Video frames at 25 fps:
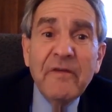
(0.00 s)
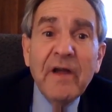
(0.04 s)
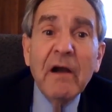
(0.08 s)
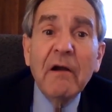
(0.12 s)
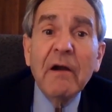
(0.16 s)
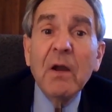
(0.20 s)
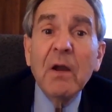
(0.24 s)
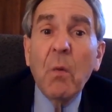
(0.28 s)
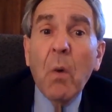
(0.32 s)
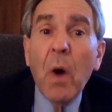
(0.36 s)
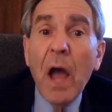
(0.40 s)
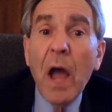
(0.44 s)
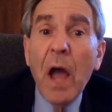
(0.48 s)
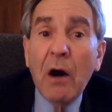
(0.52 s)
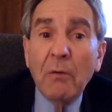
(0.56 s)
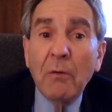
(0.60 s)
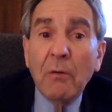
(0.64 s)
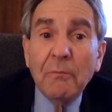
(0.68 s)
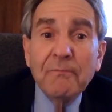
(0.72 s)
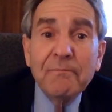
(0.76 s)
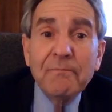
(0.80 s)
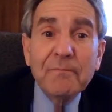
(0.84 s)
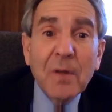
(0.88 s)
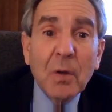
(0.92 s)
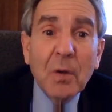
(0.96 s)
very
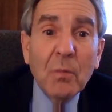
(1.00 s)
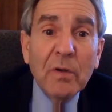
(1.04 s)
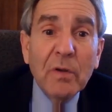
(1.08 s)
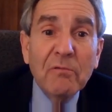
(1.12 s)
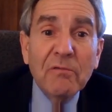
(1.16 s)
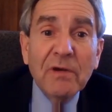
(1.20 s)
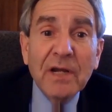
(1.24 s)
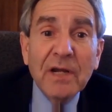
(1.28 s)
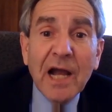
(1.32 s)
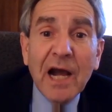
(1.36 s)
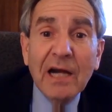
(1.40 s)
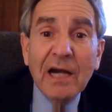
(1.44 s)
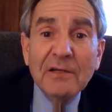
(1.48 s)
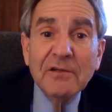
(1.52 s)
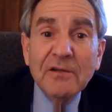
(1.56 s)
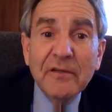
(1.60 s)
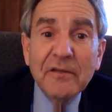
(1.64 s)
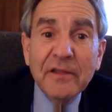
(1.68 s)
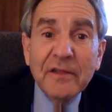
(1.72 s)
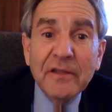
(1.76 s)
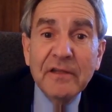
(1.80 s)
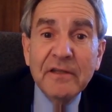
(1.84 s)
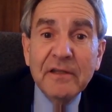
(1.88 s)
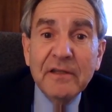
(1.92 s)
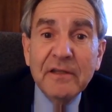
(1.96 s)
well with regard to
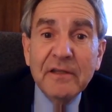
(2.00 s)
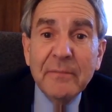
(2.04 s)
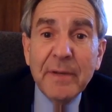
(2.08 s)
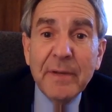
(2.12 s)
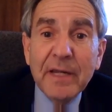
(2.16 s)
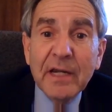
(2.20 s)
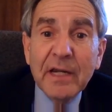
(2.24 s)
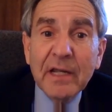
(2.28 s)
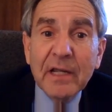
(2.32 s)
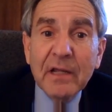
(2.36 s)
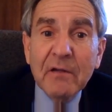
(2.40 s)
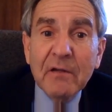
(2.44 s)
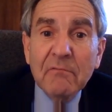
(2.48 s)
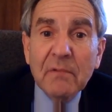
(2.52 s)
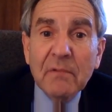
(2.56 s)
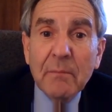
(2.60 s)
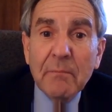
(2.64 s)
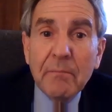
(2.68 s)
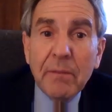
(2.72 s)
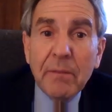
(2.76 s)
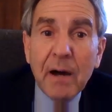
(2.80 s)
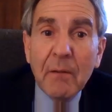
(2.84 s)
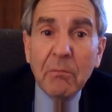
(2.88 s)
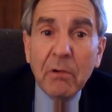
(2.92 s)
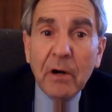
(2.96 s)
the Dominican
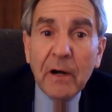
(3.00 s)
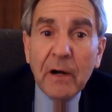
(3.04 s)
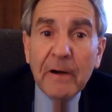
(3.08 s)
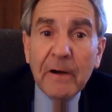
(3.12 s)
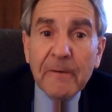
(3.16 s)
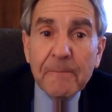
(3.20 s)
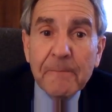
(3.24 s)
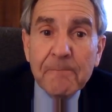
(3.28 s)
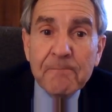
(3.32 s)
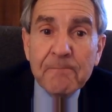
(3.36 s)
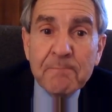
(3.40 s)
Republic.